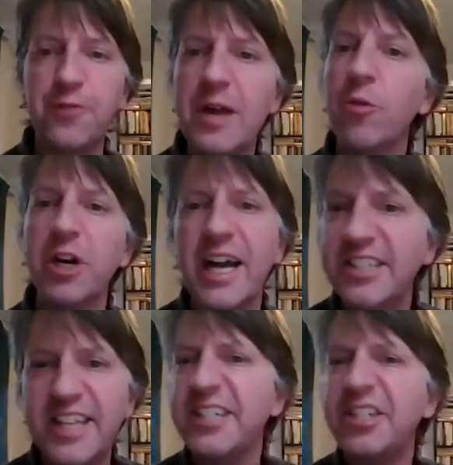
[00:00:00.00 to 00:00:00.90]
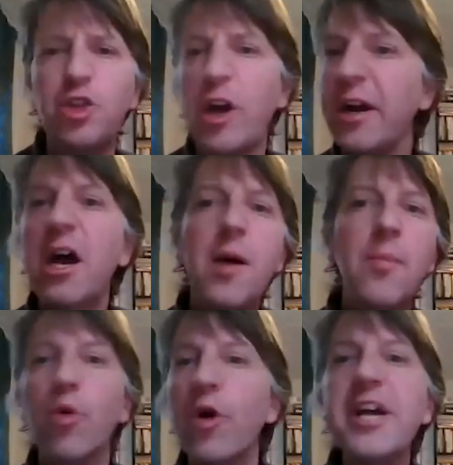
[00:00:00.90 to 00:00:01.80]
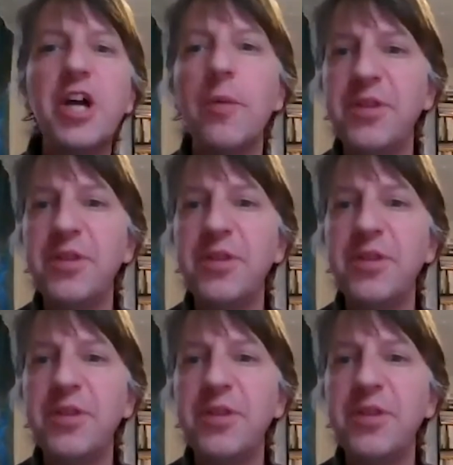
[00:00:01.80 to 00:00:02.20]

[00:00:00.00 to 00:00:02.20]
framework, I decided to try to break up the